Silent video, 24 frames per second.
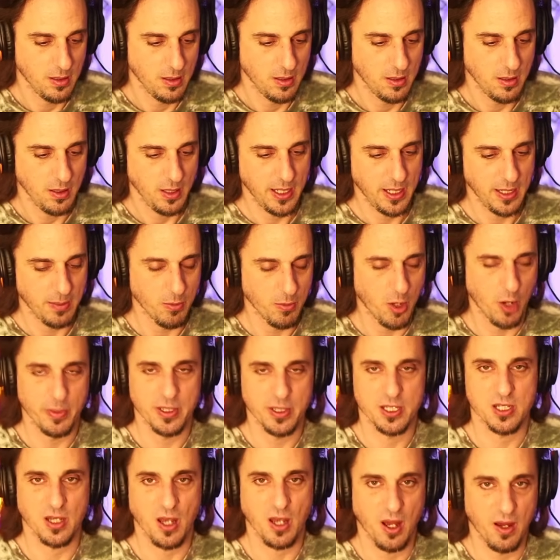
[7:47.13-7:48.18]
in
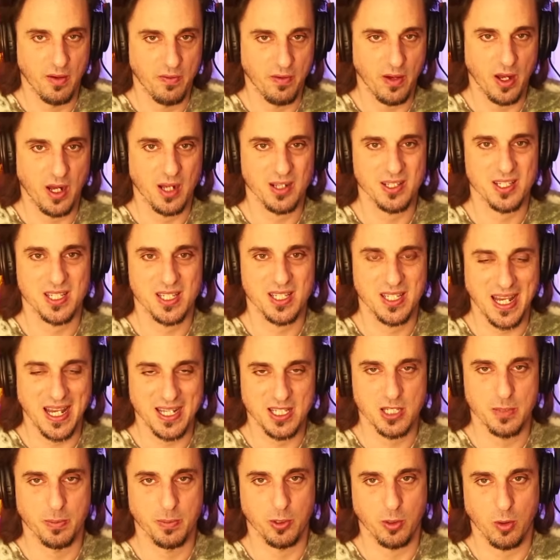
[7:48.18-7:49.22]
moments of
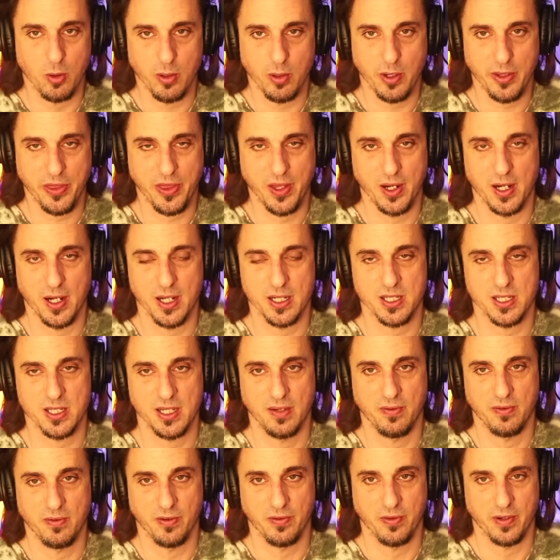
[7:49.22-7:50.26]
ostensible orthodoxy
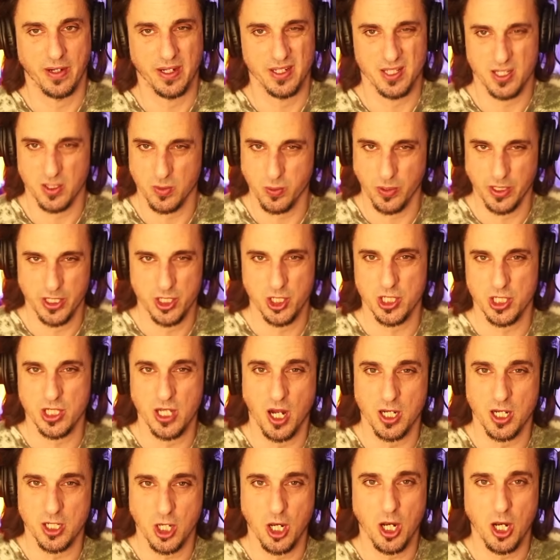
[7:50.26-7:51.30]
for Francis, where he's just
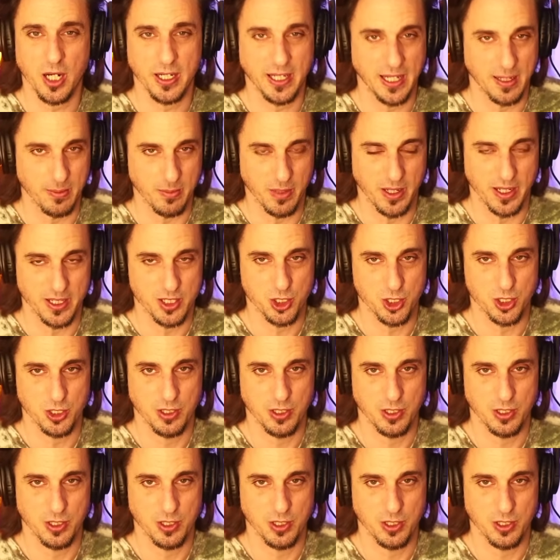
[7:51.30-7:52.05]
not talking much,